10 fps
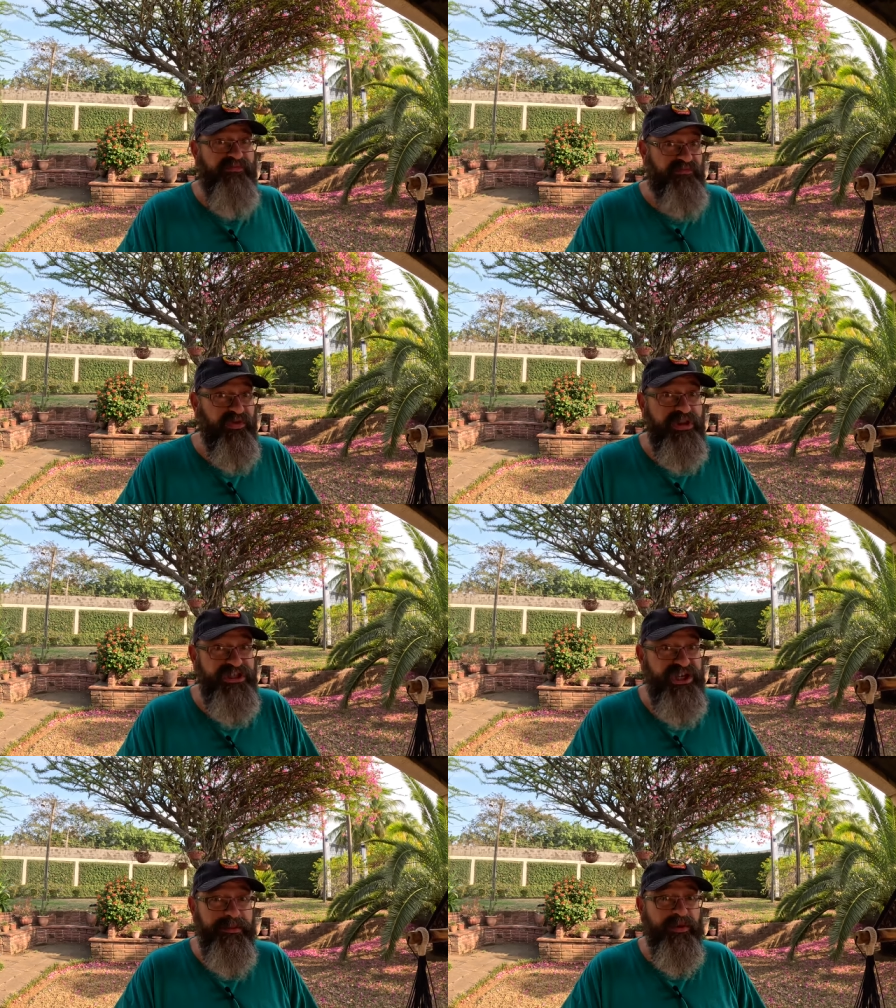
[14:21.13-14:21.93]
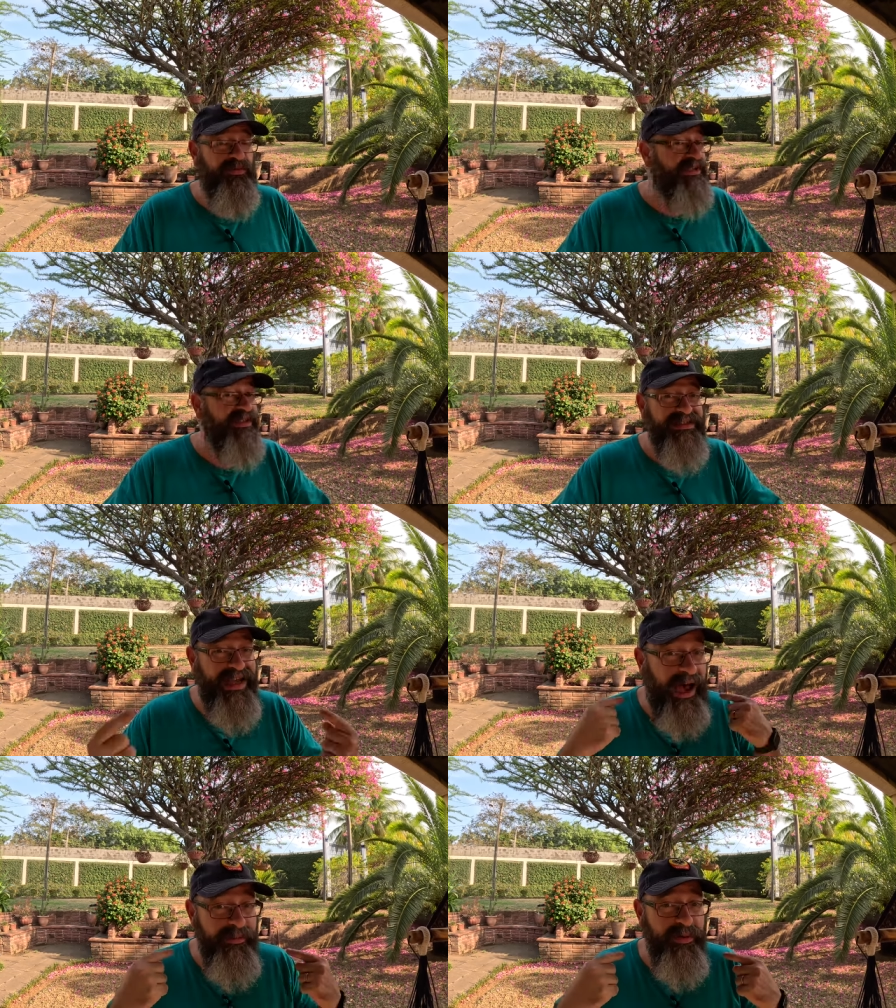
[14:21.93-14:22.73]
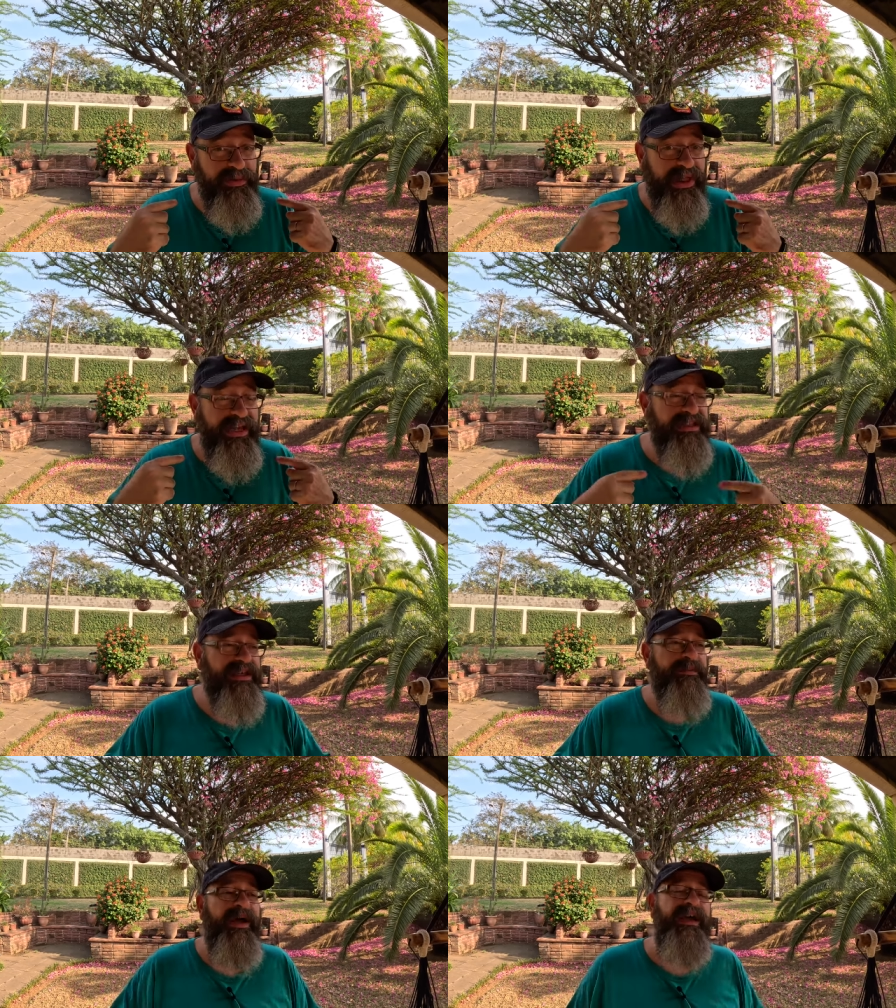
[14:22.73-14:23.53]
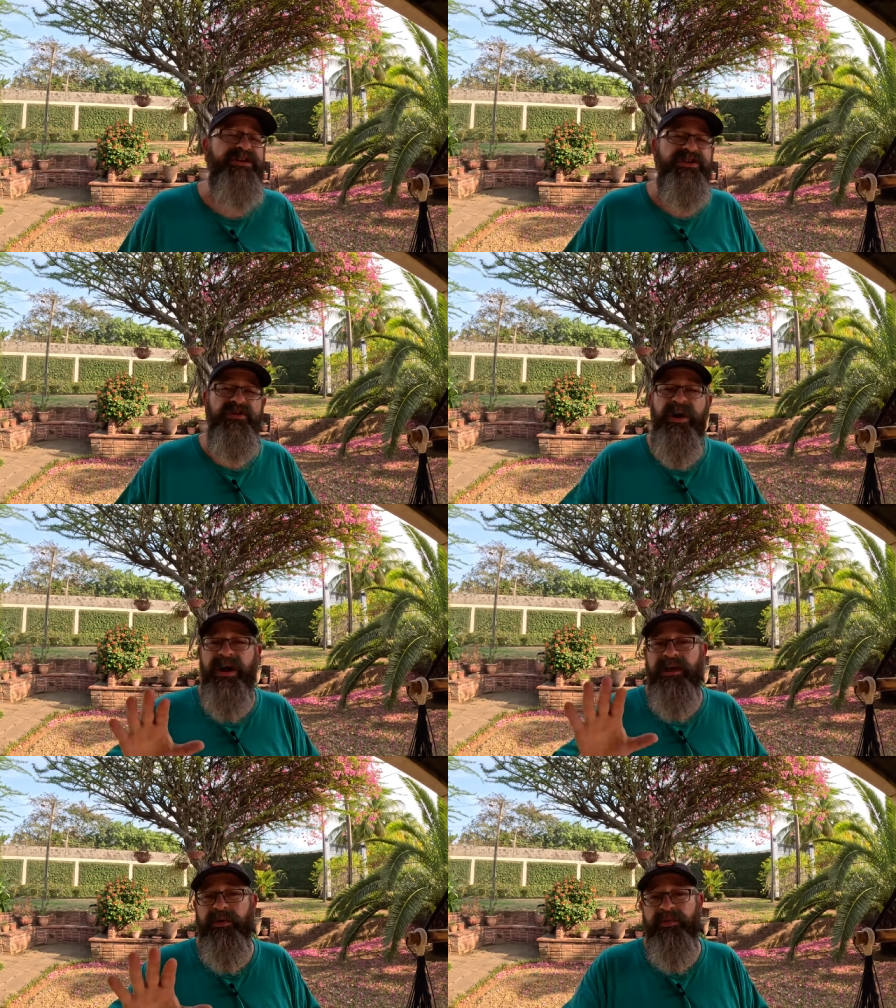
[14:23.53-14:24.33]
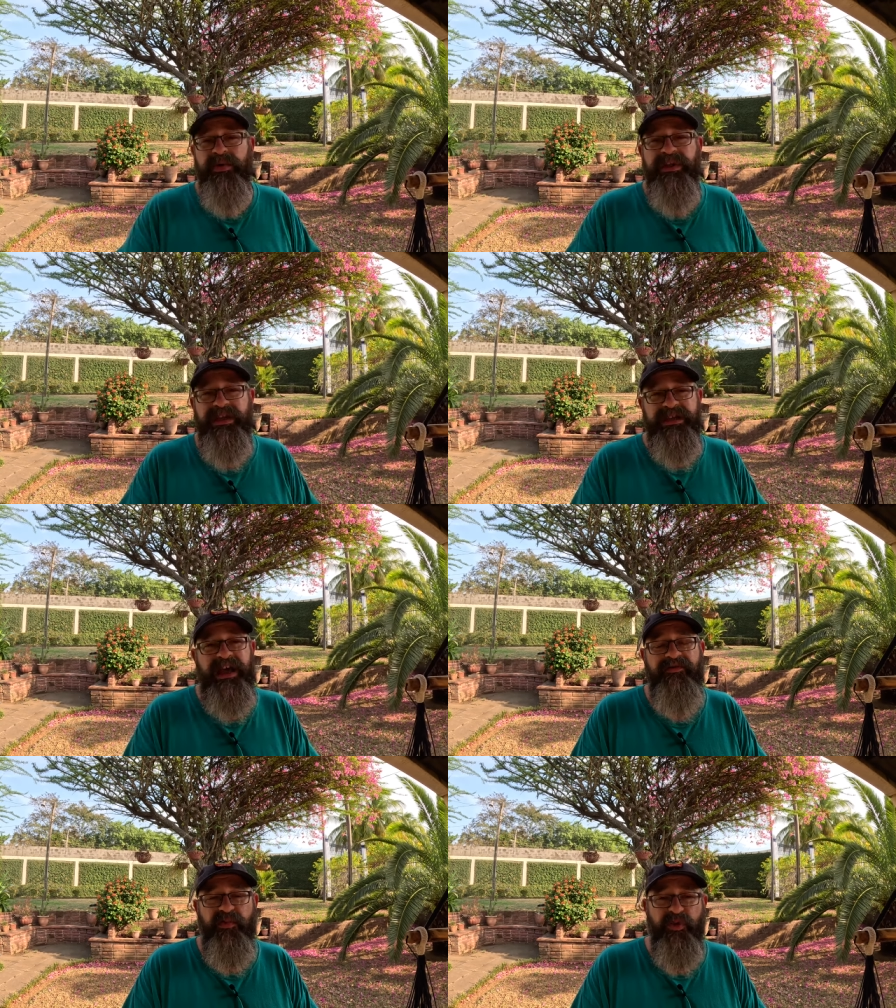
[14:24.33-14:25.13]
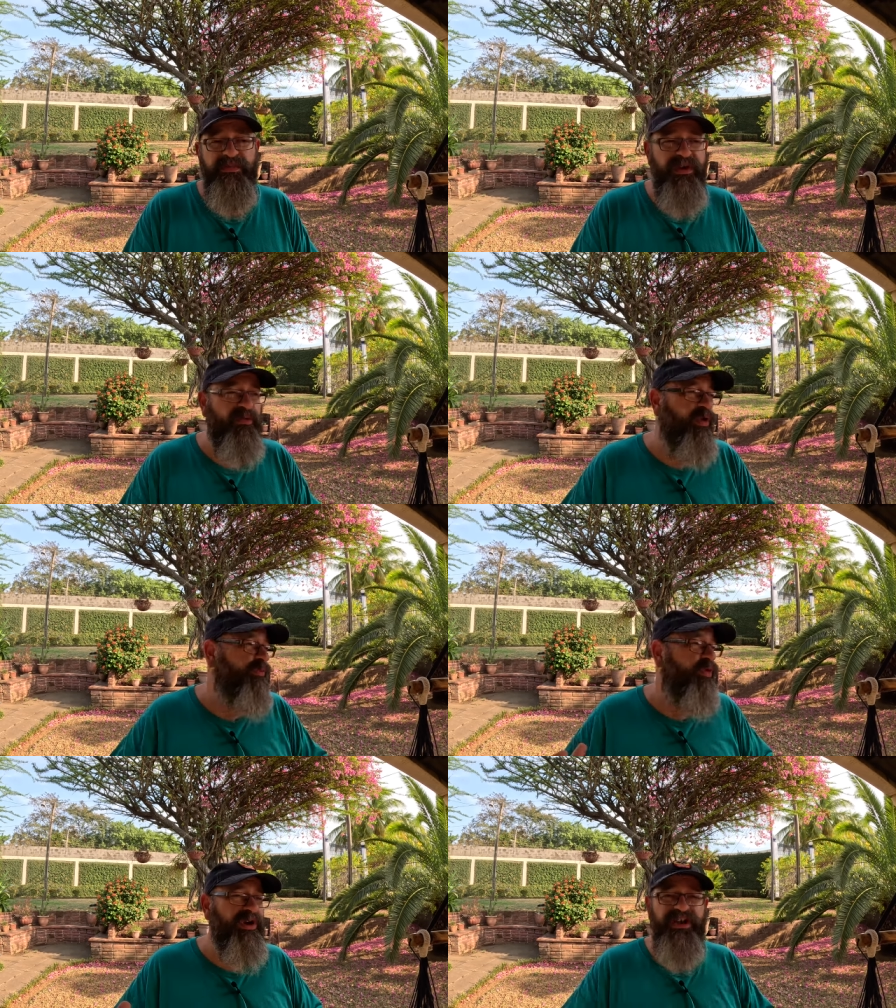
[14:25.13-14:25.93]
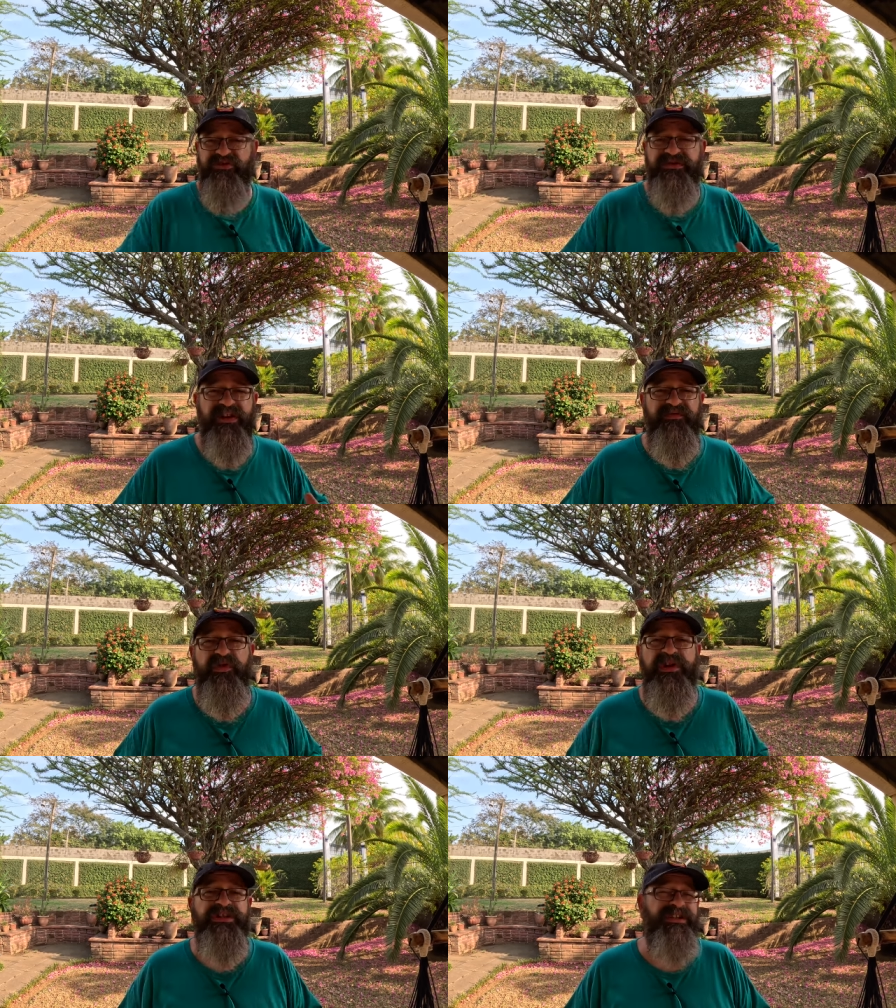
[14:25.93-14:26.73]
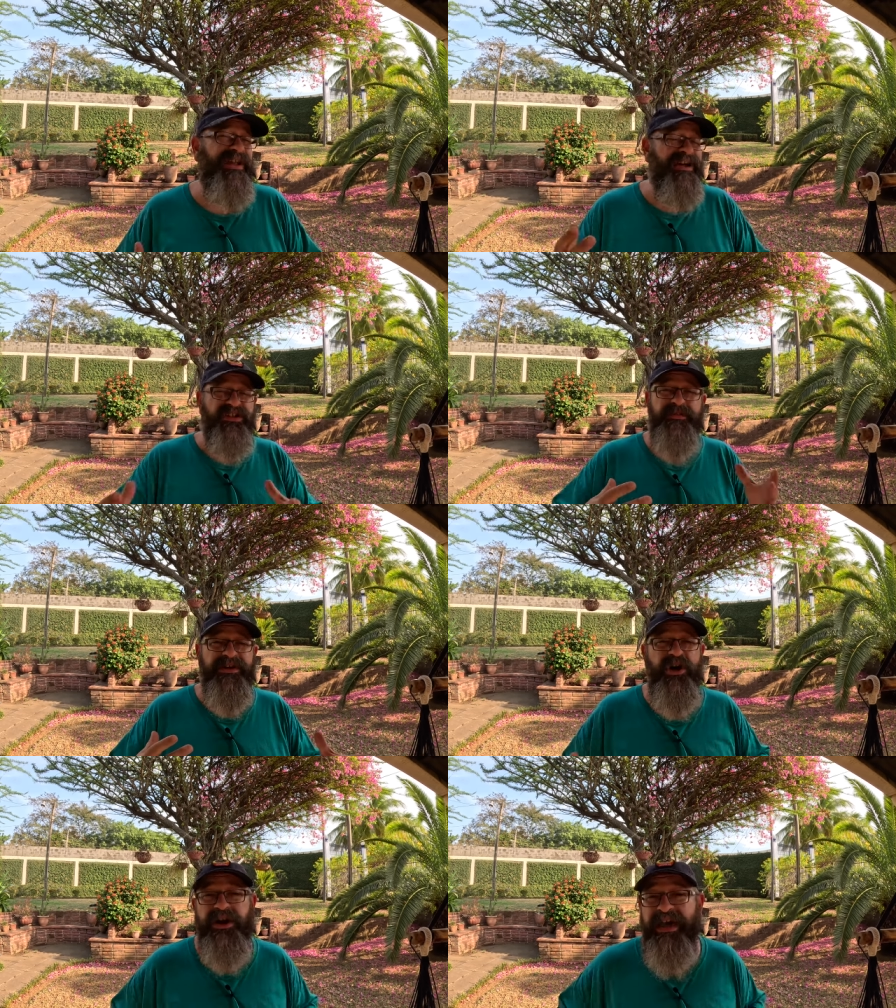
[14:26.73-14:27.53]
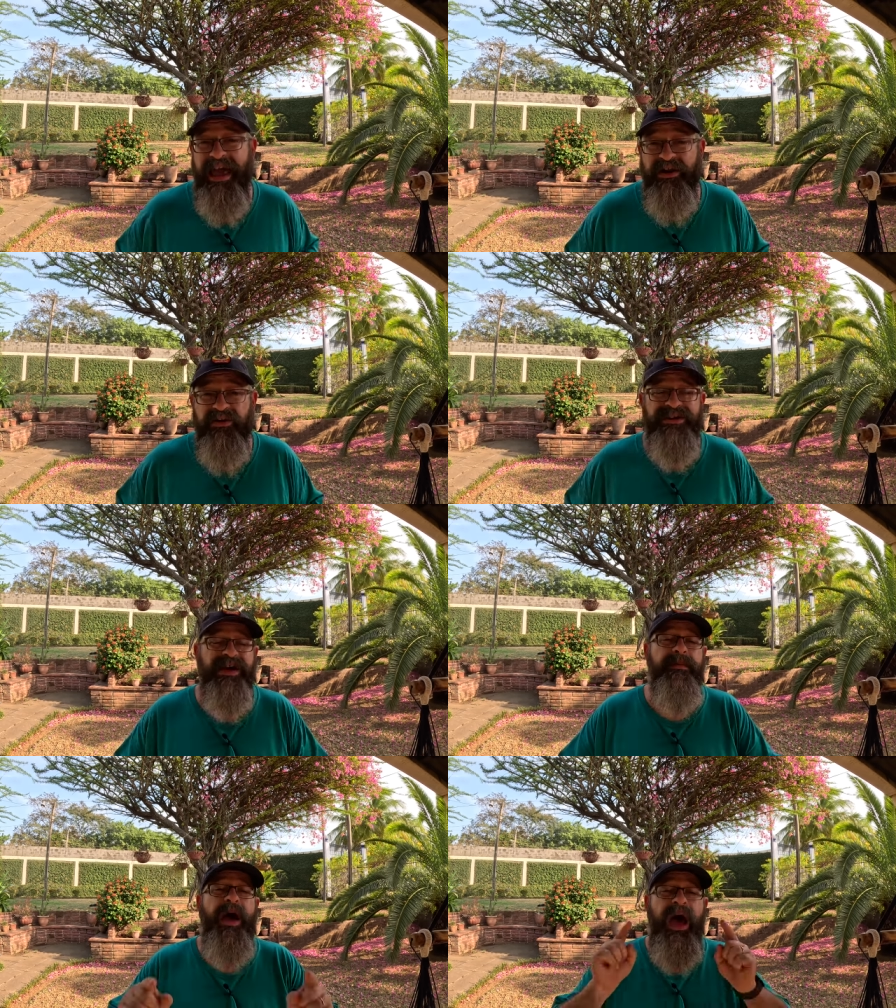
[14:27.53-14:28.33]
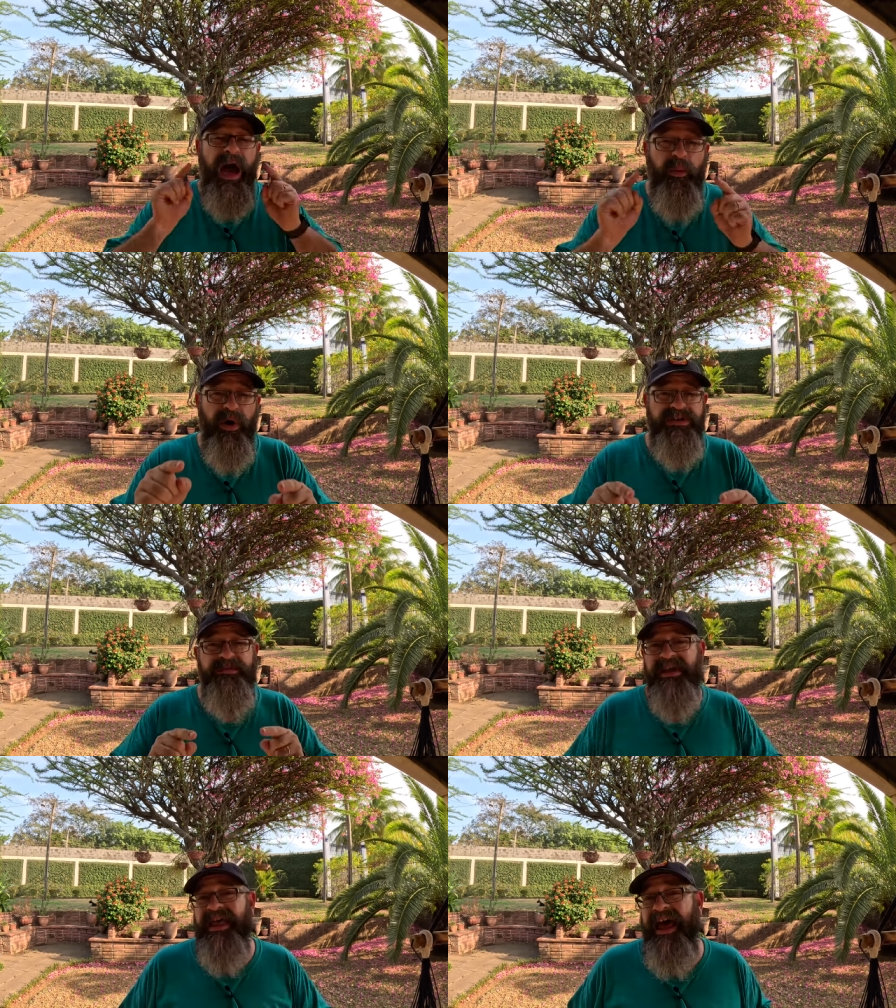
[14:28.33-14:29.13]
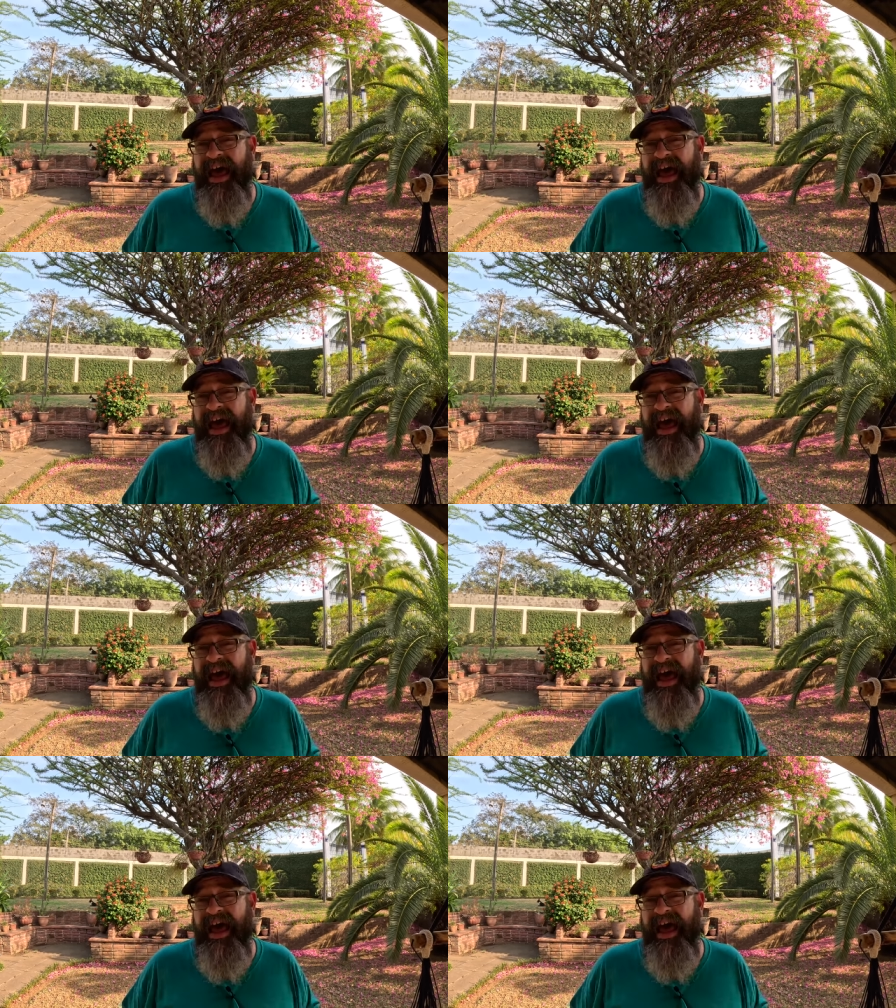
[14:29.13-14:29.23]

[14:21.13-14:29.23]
for legitimate reasons, I'm complaining inside my head too that we really need to have more B-roll, more interesting footage, and not just my talking head all the time. I want to make that